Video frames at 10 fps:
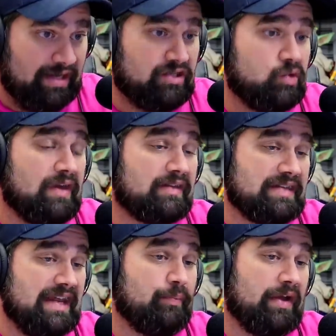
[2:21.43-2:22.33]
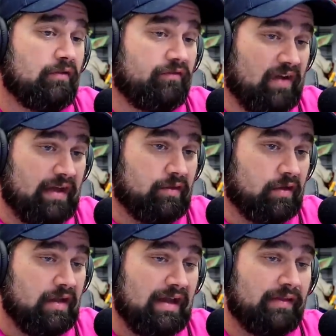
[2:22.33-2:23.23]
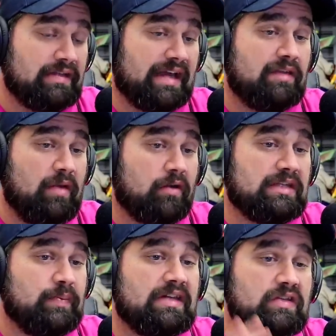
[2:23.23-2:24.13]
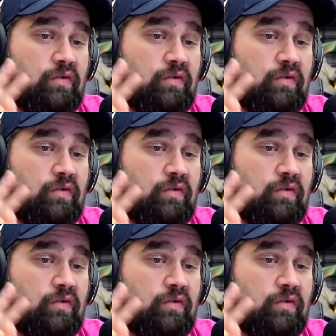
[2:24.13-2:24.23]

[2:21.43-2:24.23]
in 2008 by her father, and the documentary speaks